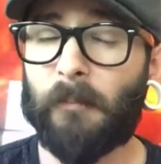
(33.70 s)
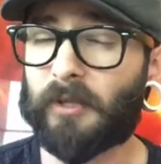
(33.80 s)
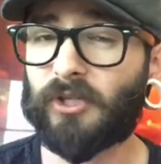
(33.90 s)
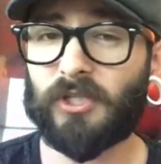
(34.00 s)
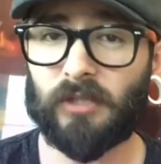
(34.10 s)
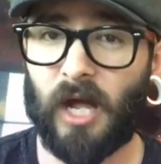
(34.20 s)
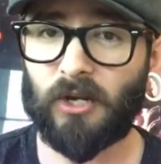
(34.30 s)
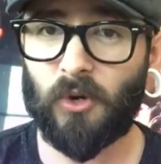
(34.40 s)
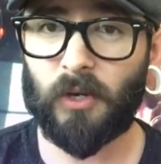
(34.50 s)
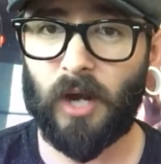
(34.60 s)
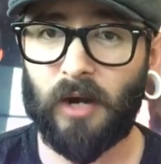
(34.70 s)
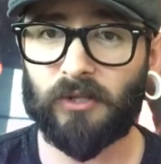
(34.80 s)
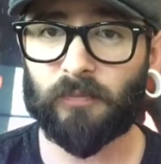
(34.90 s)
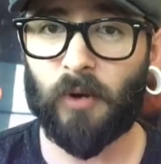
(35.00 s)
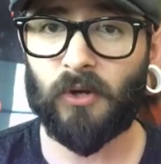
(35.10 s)
but there's a lot going on in
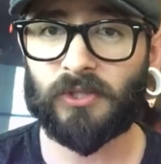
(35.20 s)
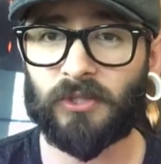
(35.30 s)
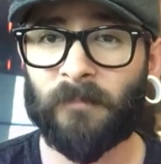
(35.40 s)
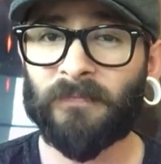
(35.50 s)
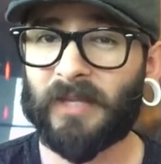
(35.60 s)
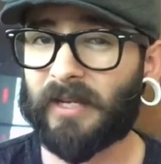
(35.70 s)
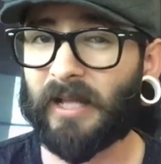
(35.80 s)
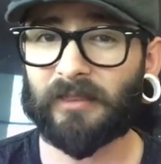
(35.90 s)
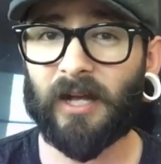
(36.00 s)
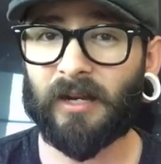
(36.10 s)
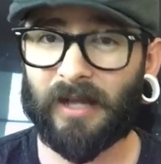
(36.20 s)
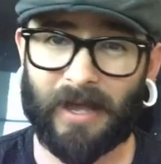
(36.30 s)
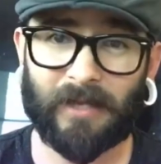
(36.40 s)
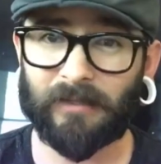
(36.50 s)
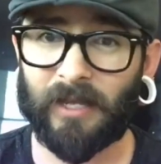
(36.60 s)
the poster, and I thought
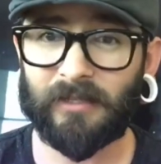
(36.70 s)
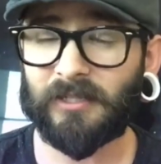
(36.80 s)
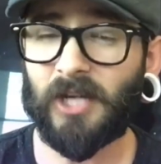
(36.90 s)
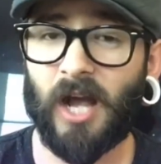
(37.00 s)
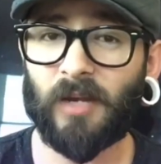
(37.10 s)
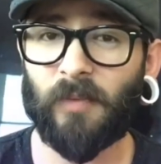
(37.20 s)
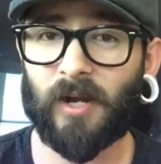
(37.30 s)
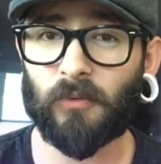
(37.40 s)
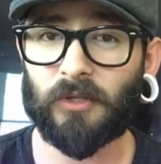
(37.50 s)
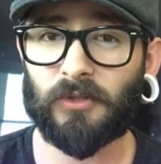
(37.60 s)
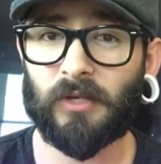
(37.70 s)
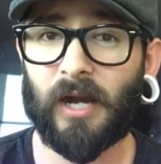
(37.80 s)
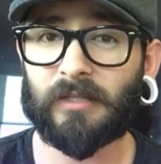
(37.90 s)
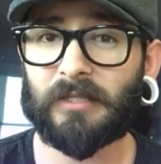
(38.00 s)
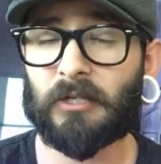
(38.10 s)
I'd like to talk about it with you
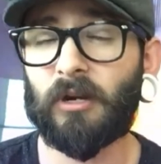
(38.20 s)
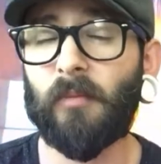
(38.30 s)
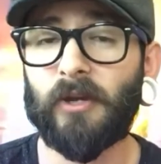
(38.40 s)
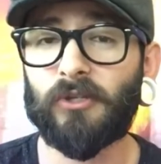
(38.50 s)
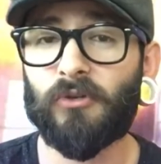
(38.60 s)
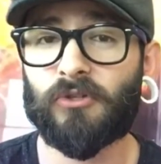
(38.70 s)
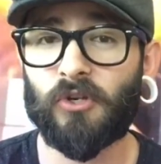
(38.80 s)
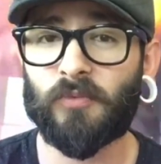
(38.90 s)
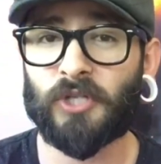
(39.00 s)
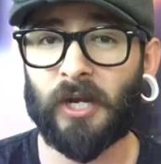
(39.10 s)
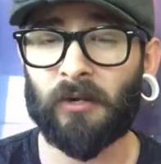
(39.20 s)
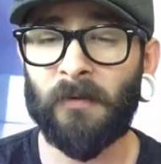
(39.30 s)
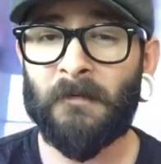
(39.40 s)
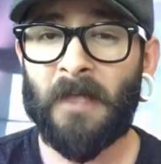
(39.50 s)
guys here on my YouTube channel.